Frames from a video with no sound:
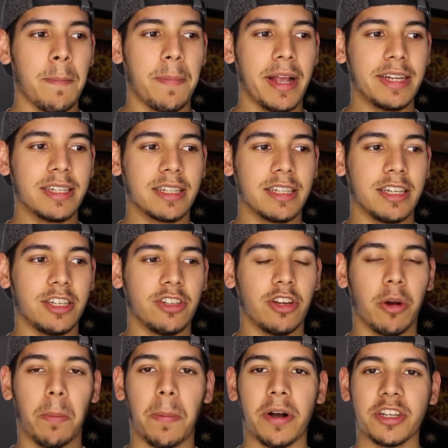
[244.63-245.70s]
basically, you
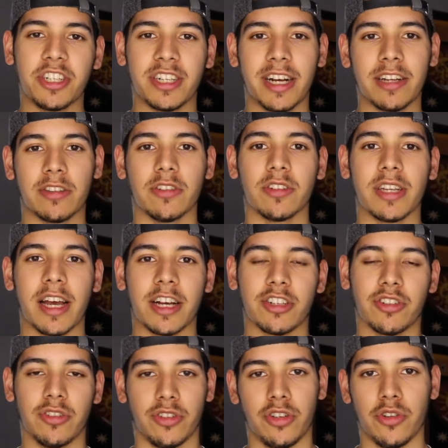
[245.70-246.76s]
know, pushing out those
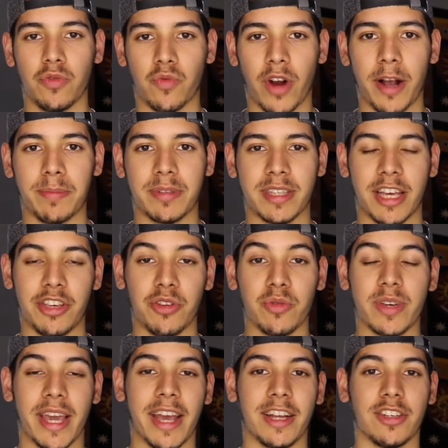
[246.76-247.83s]
extra 2 reps that you
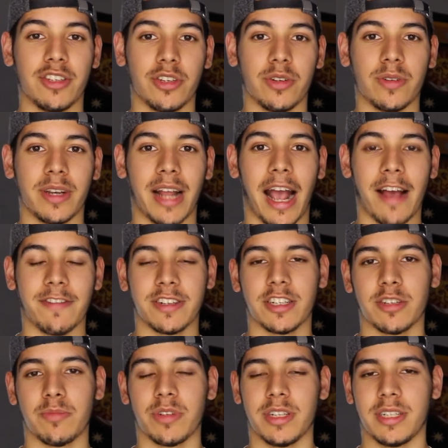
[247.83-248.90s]
can't do and having
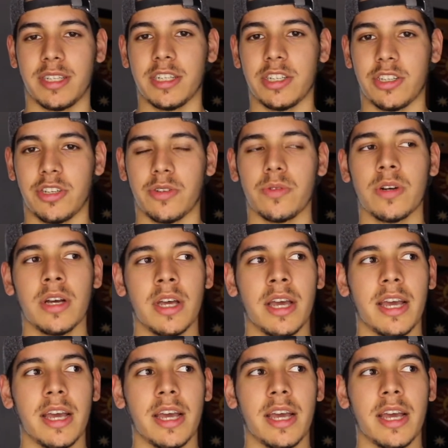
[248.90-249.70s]
someone assist you.